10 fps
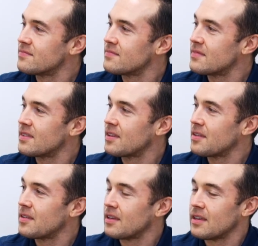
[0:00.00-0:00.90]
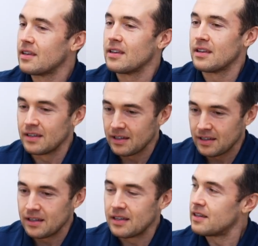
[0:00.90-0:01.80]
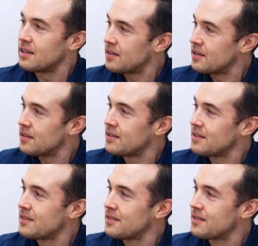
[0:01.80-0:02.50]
(silent)